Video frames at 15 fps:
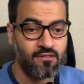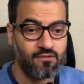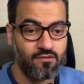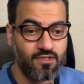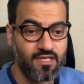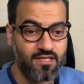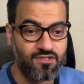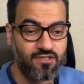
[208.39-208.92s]
You
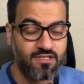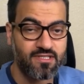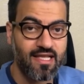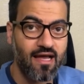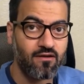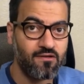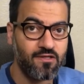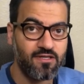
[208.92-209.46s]
can just
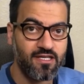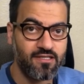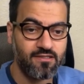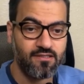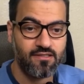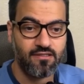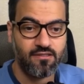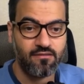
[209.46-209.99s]
downgrade
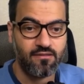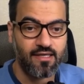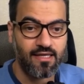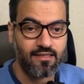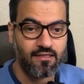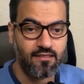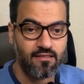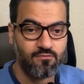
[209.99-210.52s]
the
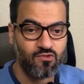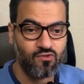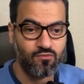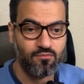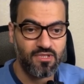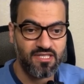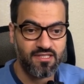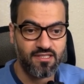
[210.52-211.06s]
LLM to
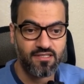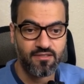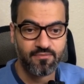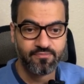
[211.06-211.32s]
mini.